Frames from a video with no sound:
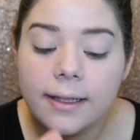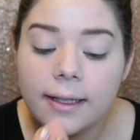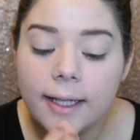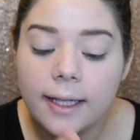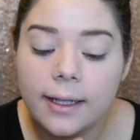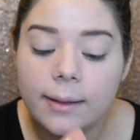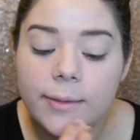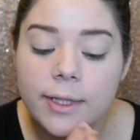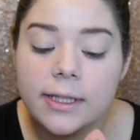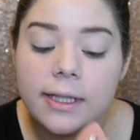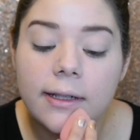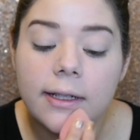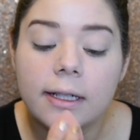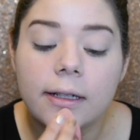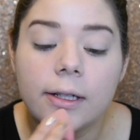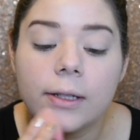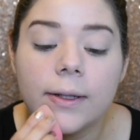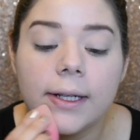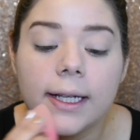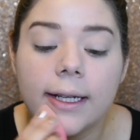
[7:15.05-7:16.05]
And I'm just going to
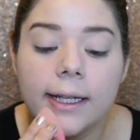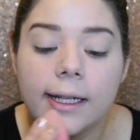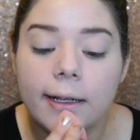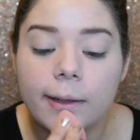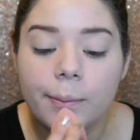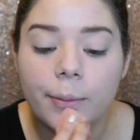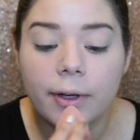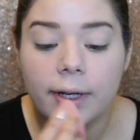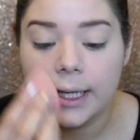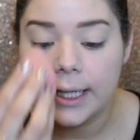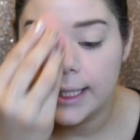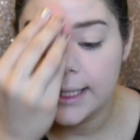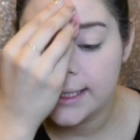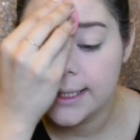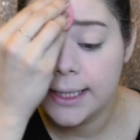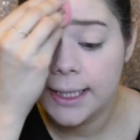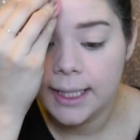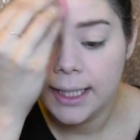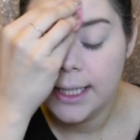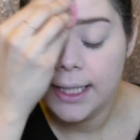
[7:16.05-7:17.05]
go ahead and
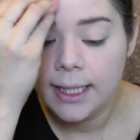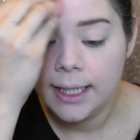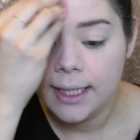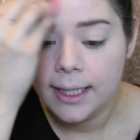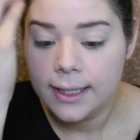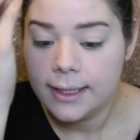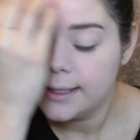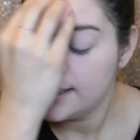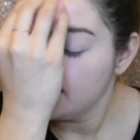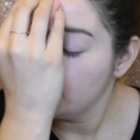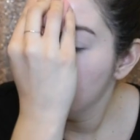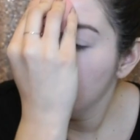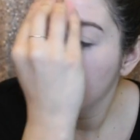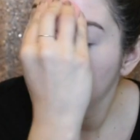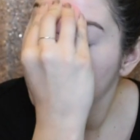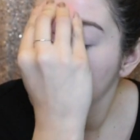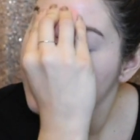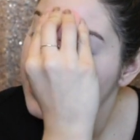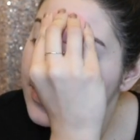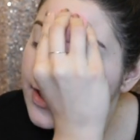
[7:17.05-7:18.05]
press
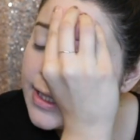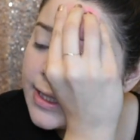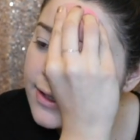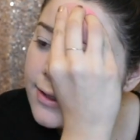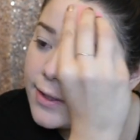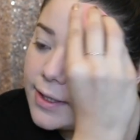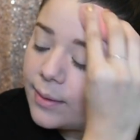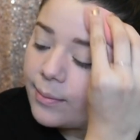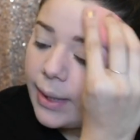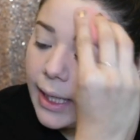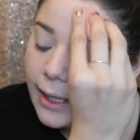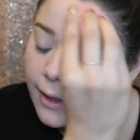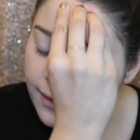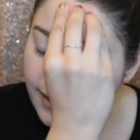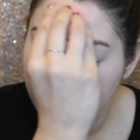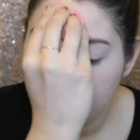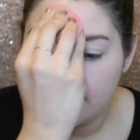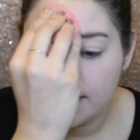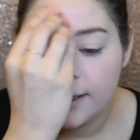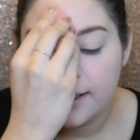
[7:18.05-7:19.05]
some translucent
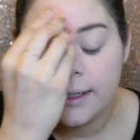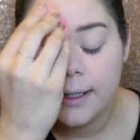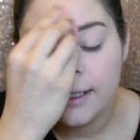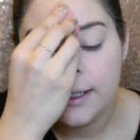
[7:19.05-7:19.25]
powder